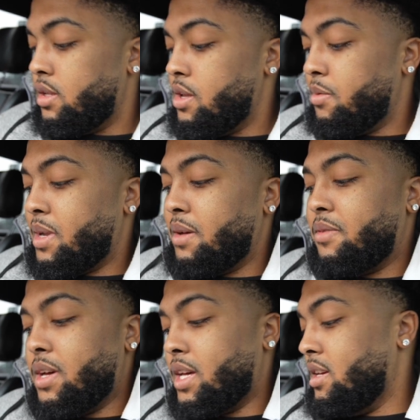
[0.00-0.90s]
You can be like
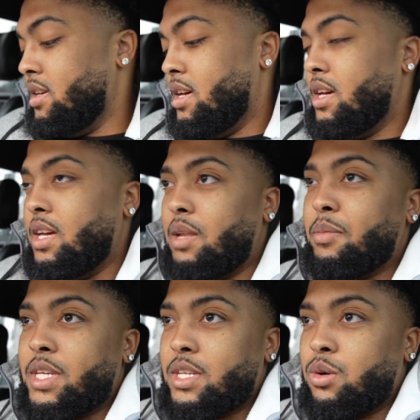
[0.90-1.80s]
fuck it. Let me
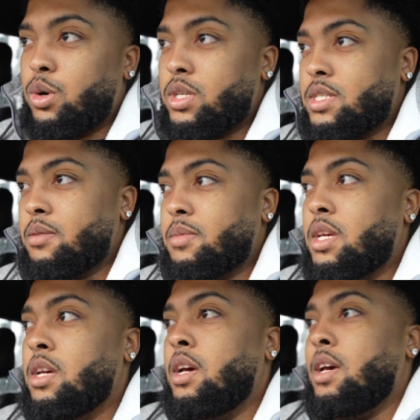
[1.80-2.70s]
just order something,
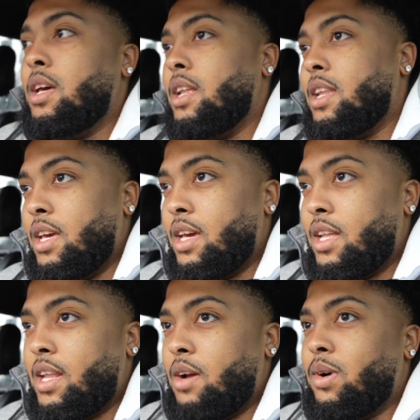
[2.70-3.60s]
and
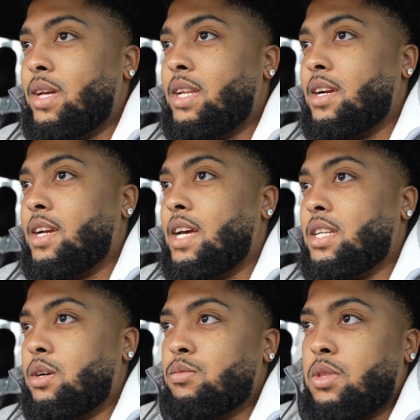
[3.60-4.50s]
then that right there kind
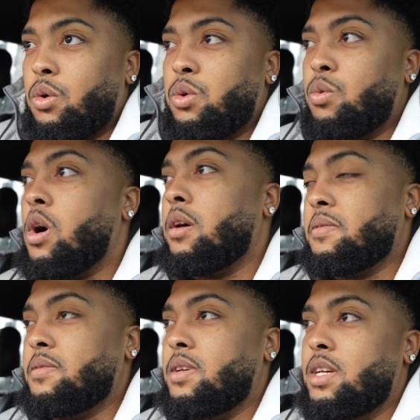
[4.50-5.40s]
of gonna throw you
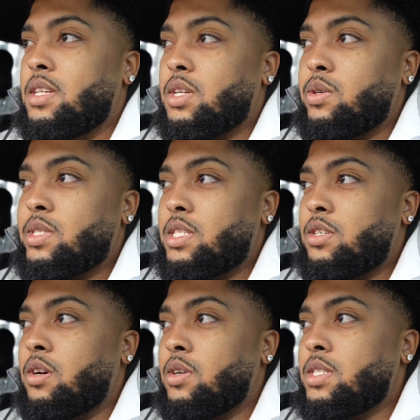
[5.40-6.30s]
off. So it's
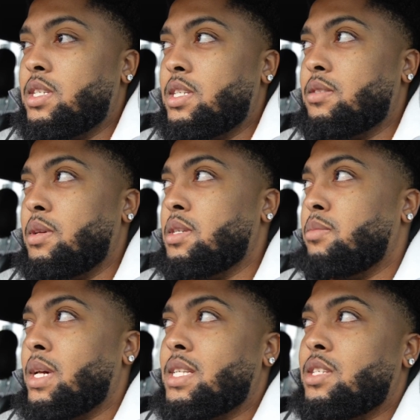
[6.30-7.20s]

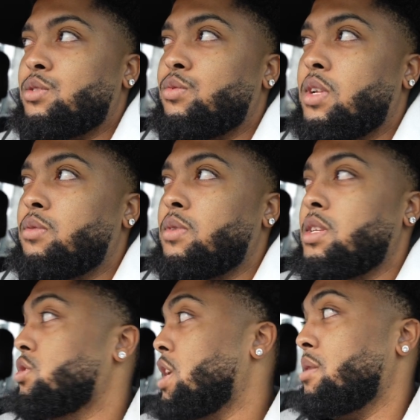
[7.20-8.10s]
best that you really
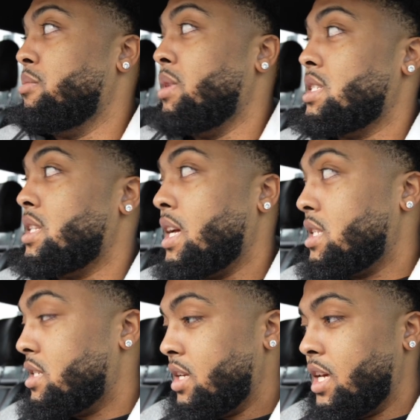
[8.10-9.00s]
try your best not
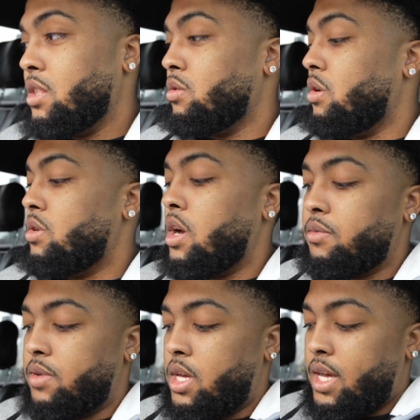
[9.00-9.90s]
to get thrown off.
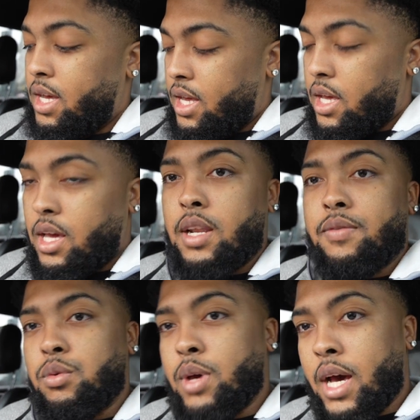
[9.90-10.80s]
And if
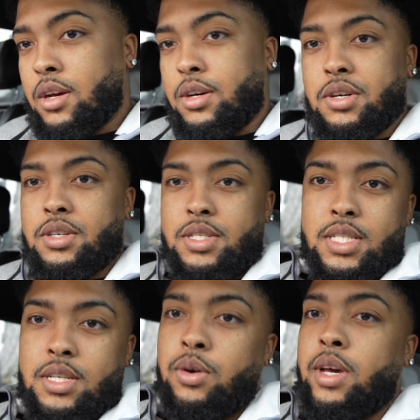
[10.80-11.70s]
you gotta cook,
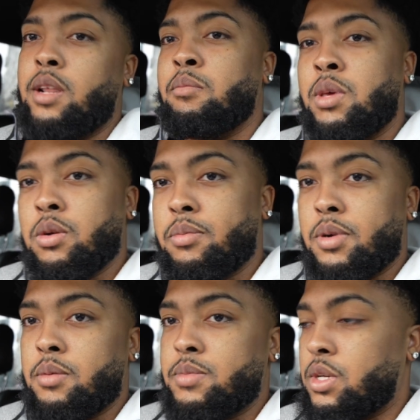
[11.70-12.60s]
just go ahead and meal prep.